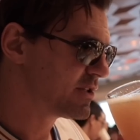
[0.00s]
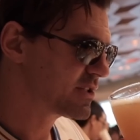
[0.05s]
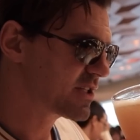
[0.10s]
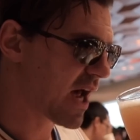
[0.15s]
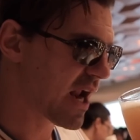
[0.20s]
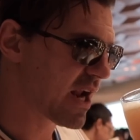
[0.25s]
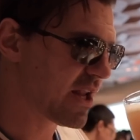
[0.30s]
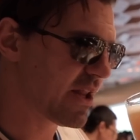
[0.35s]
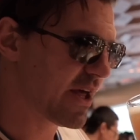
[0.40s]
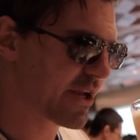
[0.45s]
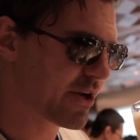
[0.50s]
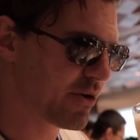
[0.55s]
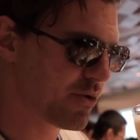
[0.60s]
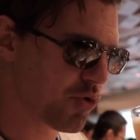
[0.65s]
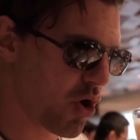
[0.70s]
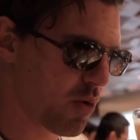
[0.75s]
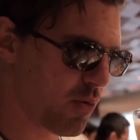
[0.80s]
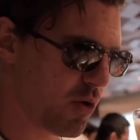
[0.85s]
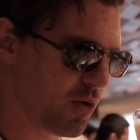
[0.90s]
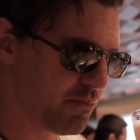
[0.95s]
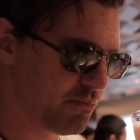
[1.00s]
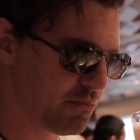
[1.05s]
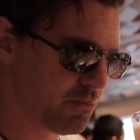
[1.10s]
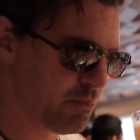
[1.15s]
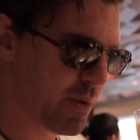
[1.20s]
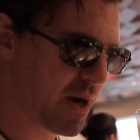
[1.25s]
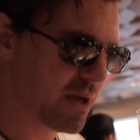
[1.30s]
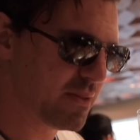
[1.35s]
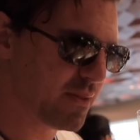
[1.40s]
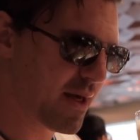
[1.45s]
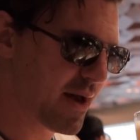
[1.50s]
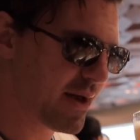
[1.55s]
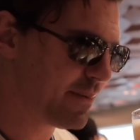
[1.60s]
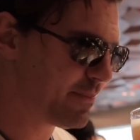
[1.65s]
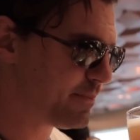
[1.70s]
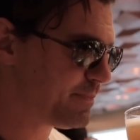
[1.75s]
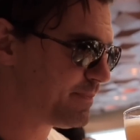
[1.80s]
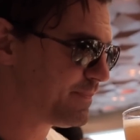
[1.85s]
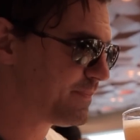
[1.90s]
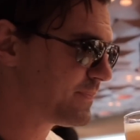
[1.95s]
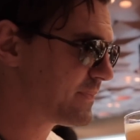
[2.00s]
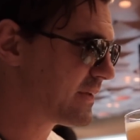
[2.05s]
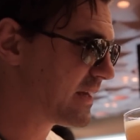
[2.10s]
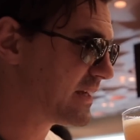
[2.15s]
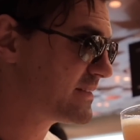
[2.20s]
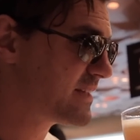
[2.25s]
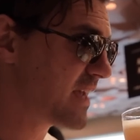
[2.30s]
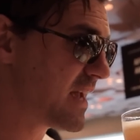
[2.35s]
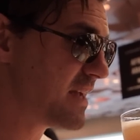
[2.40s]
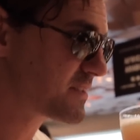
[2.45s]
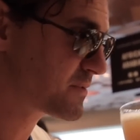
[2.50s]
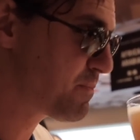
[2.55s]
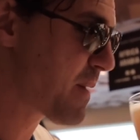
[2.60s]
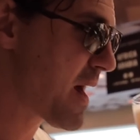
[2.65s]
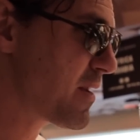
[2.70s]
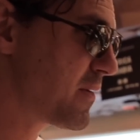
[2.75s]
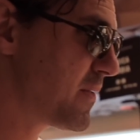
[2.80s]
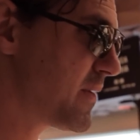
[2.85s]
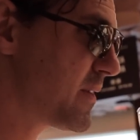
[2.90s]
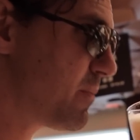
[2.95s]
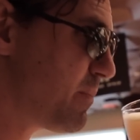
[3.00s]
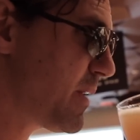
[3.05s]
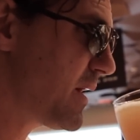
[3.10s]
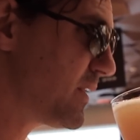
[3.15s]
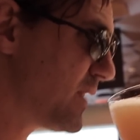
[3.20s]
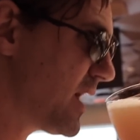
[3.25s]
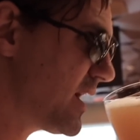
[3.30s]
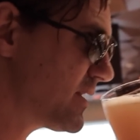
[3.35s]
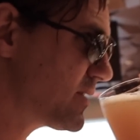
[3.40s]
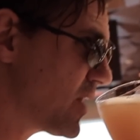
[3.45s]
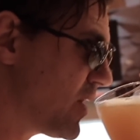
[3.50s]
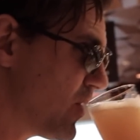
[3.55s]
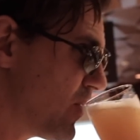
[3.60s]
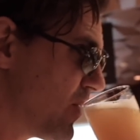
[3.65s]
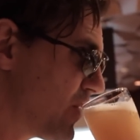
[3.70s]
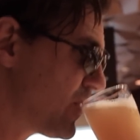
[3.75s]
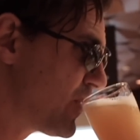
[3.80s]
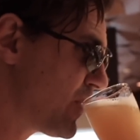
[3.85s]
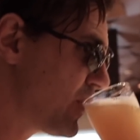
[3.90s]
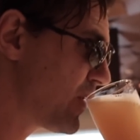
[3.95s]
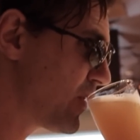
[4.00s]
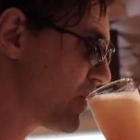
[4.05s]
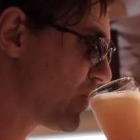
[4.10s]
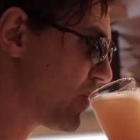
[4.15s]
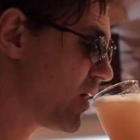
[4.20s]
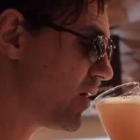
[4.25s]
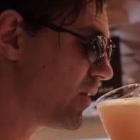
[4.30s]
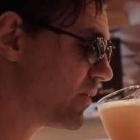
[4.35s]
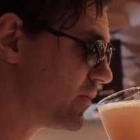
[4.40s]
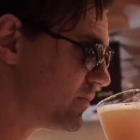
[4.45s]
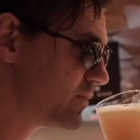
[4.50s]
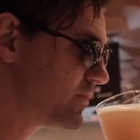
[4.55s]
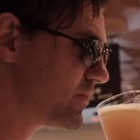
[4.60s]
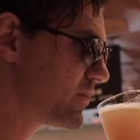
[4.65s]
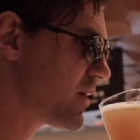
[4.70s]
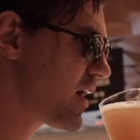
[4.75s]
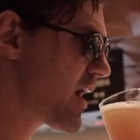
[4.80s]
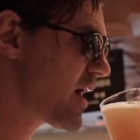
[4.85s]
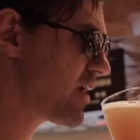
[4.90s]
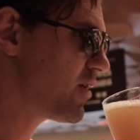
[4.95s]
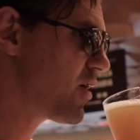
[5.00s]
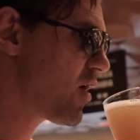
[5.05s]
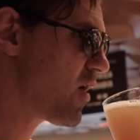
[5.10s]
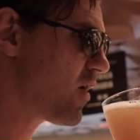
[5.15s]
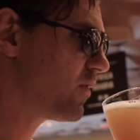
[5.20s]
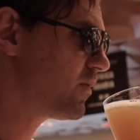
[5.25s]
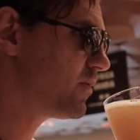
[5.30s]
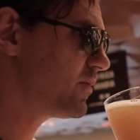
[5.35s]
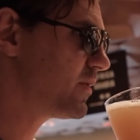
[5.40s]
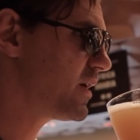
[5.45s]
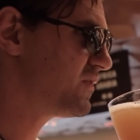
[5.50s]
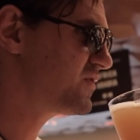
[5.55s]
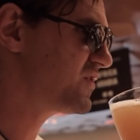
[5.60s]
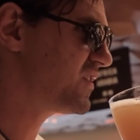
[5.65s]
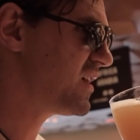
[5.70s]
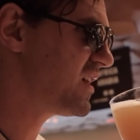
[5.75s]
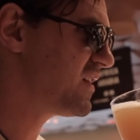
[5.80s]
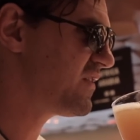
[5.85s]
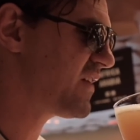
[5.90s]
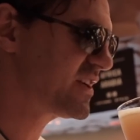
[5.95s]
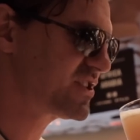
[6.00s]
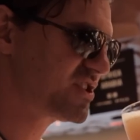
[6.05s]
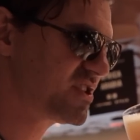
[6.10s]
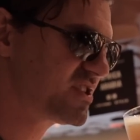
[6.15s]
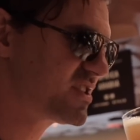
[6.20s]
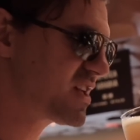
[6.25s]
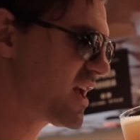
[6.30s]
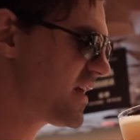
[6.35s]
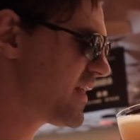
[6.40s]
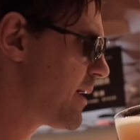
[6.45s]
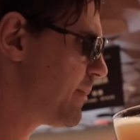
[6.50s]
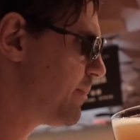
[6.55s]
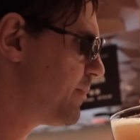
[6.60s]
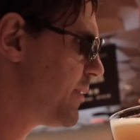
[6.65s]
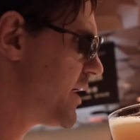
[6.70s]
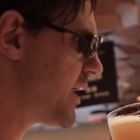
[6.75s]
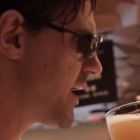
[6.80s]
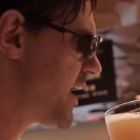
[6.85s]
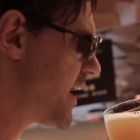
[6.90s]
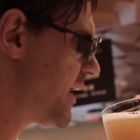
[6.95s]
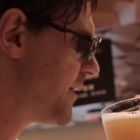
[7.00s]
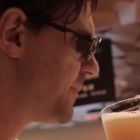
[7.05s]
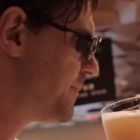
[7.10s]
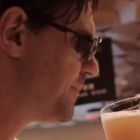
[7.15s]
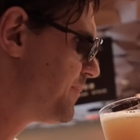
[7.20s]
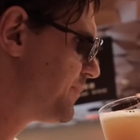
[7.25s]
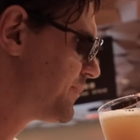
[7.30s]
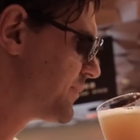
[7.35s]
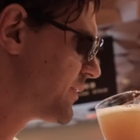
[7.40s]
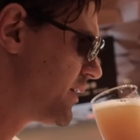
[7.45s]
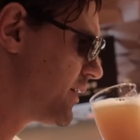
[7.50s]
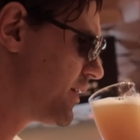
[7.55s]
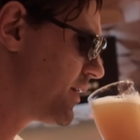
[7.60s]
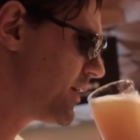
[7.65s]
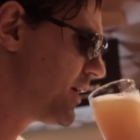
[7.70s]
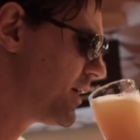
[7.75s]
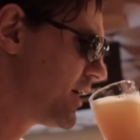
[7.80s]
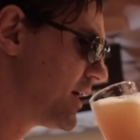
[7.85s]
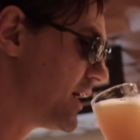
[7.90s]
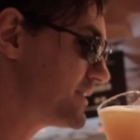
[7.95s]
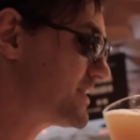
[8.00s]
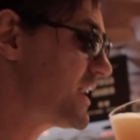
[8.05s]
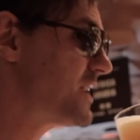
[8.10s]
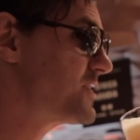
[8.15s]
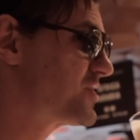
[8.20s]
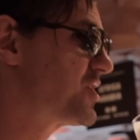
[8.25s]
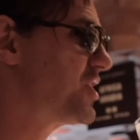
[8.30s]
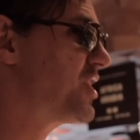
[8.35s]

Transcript: kind of like your normal Bud Light. It tastes better than a Bud Light, though. Well, I don't know if, if I should say that, but uh, it tastes